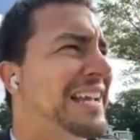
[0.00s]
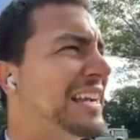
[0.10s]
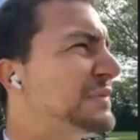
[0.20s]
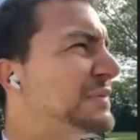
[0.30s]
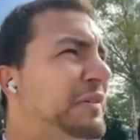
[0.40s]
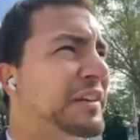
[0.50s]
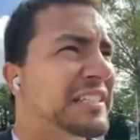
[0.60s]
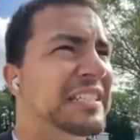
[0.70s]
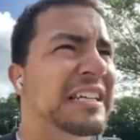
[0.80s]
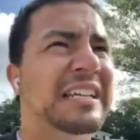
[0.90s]

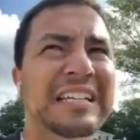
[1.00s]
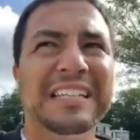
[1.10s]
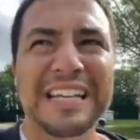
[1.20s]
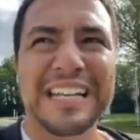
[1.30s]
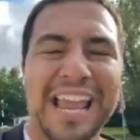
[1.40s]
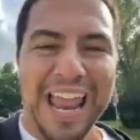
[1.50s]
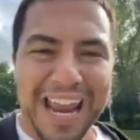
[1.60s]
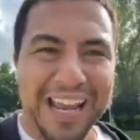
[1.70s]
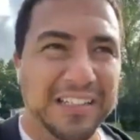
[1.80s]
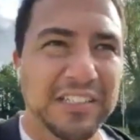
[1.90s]
experienced getting
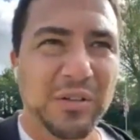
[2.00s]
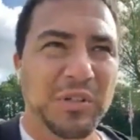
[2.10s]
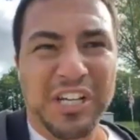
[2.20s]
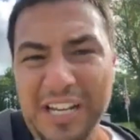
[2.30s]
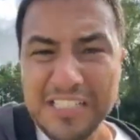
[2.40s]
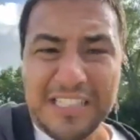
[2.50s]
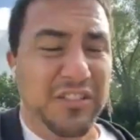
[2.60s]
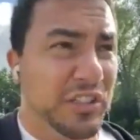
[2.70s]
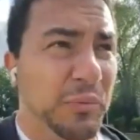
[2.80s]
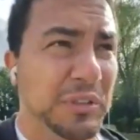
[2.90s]
ads, which I guess
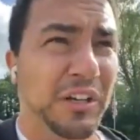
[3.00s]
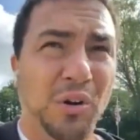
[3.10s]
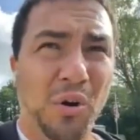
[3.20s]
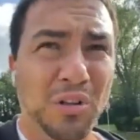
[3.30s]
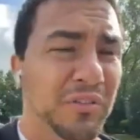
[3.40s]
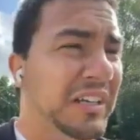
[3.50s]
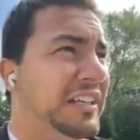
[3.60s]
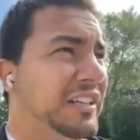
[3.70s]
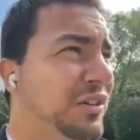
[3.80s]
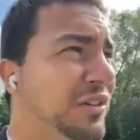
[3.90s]
that's really what they're called, right?
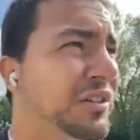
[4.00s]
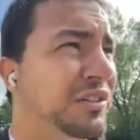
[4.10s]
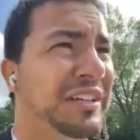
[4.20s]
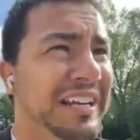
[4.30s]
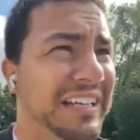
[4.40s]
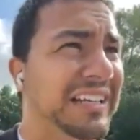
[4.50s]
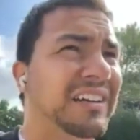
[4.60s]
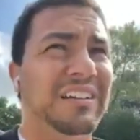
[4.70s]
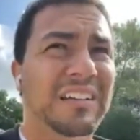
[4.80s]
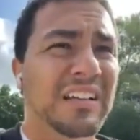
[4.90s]
Like you're getting
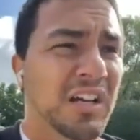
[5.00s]
a